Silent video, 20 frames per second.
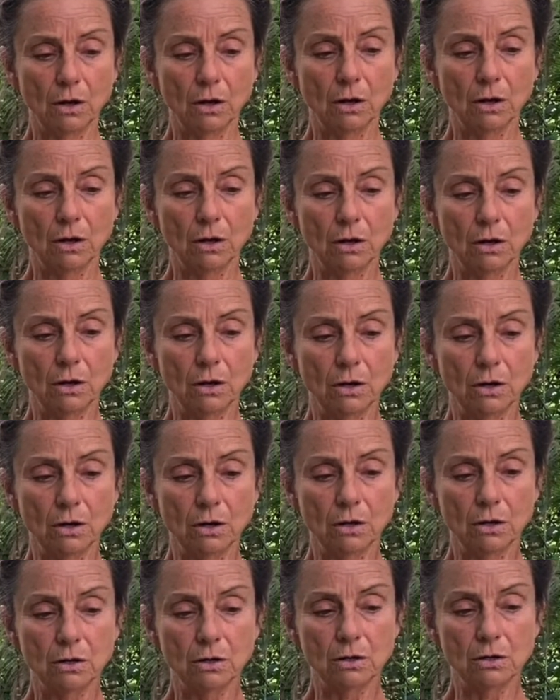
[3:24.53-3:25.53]

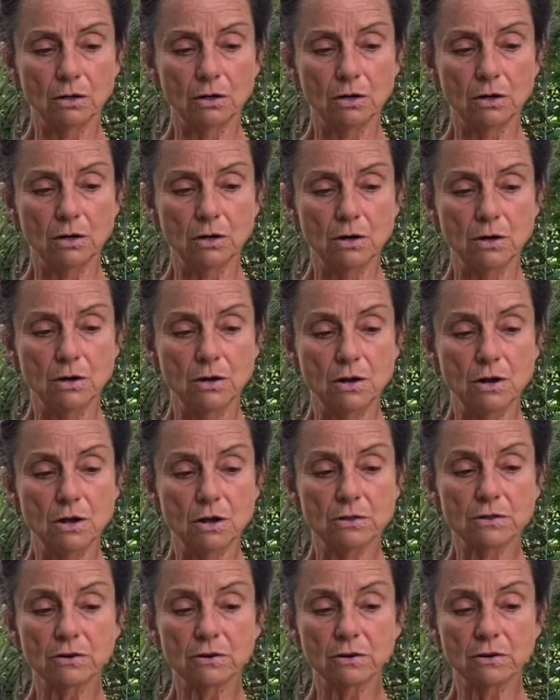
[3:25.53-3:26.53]

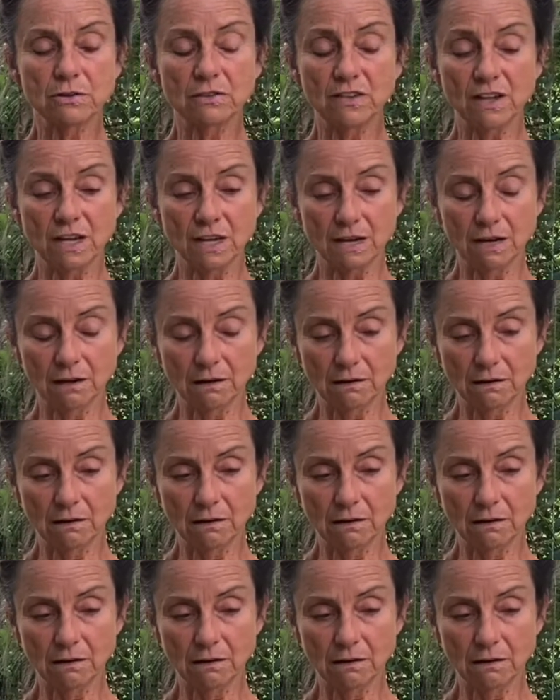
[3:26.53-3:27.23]
Another thing,